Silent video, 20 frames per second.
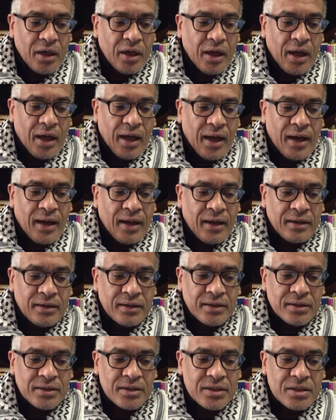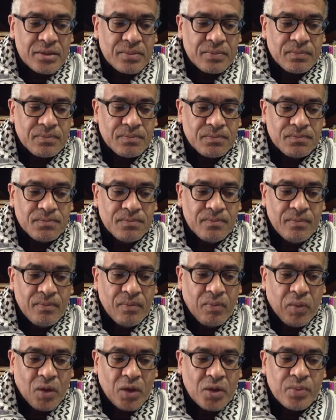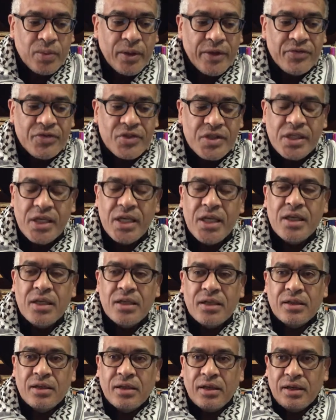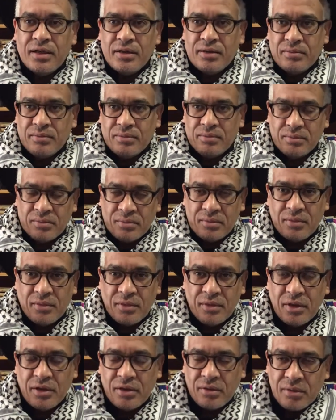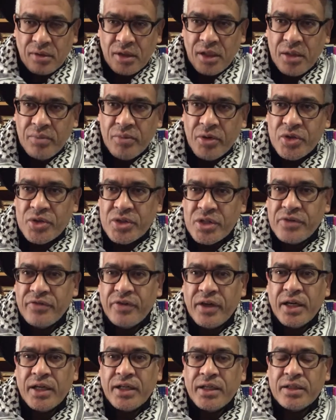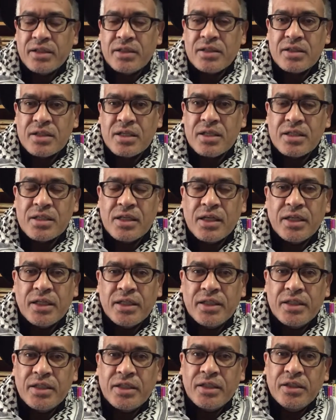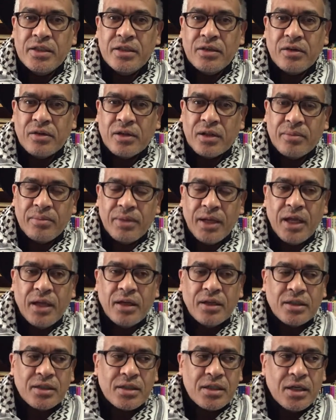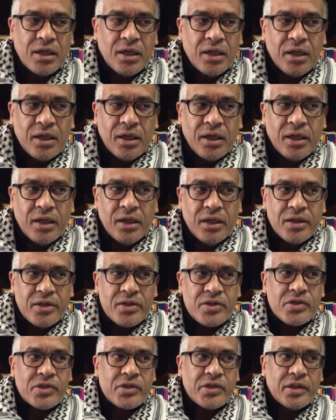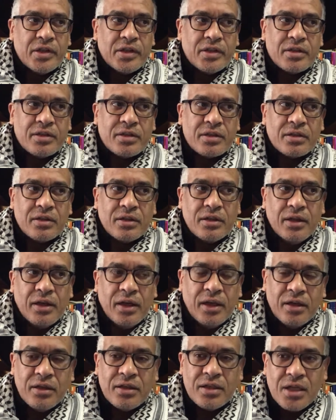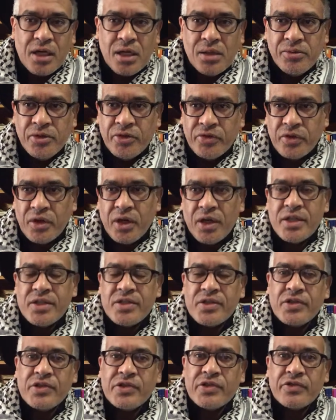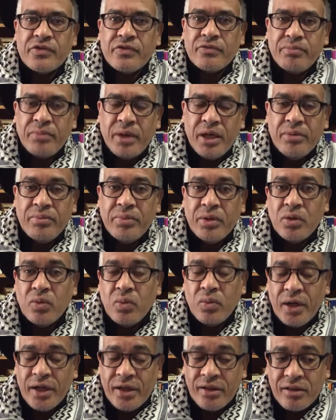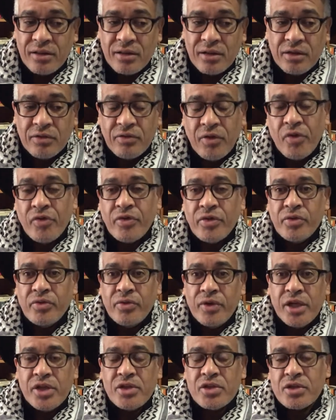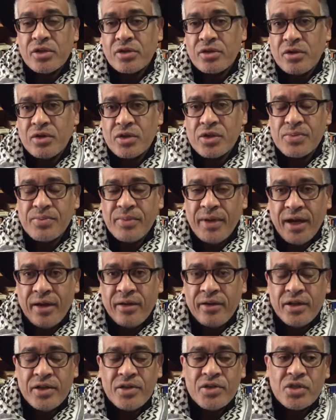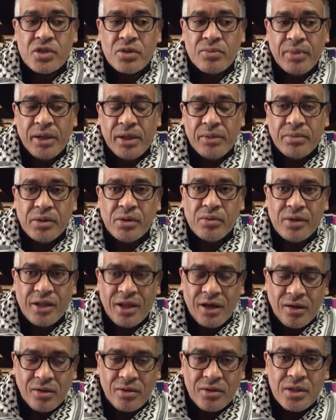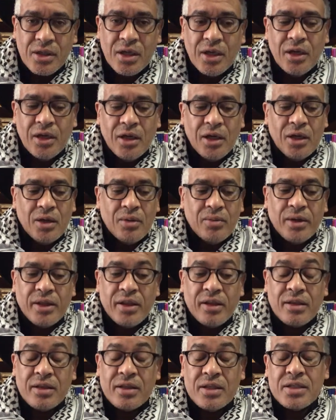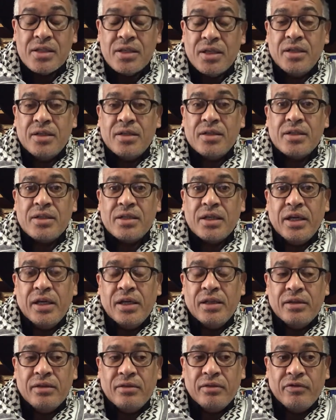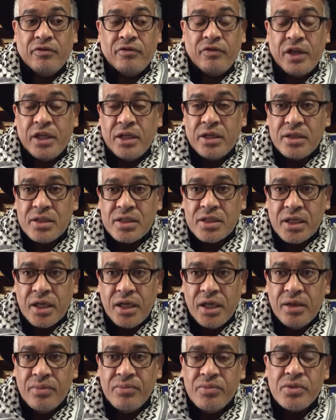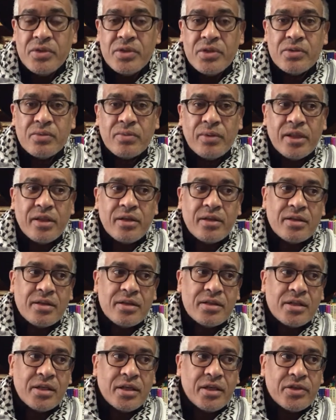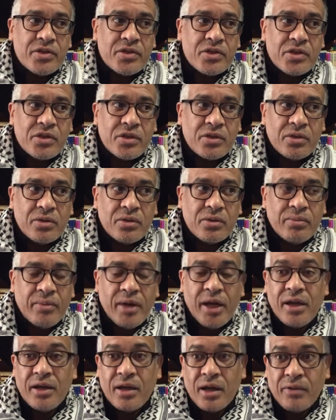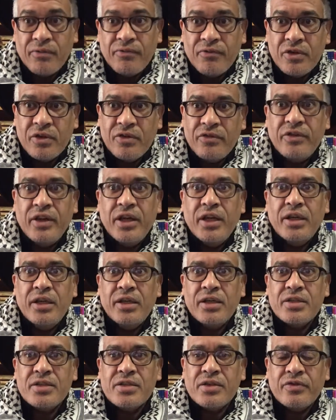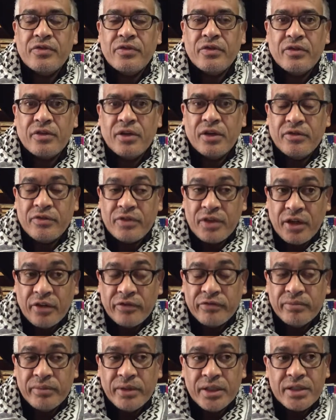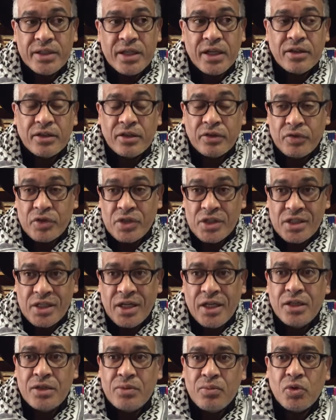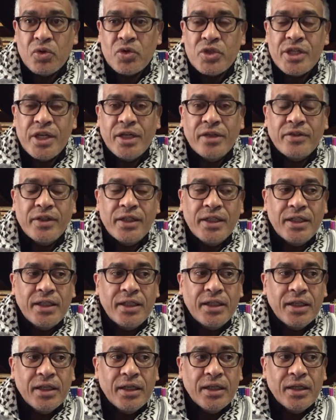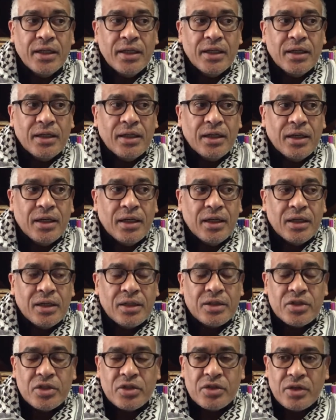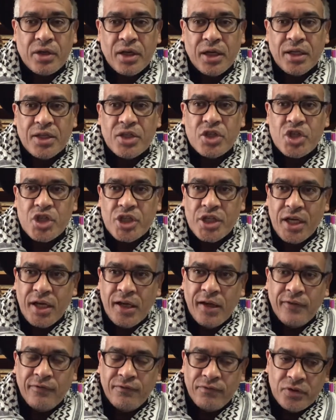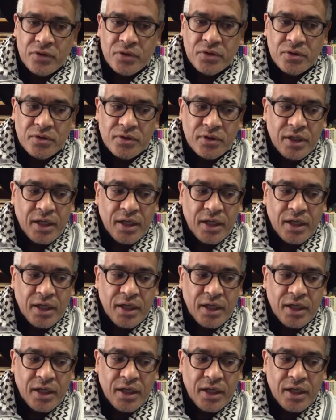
And what we've seen in the most divided society on the planet is that in a time of crisis, people with have often reached across barriers to people without, whether this is in feeding schemes, whether this is to make up for the failures of government and of state more generally, to try and share food.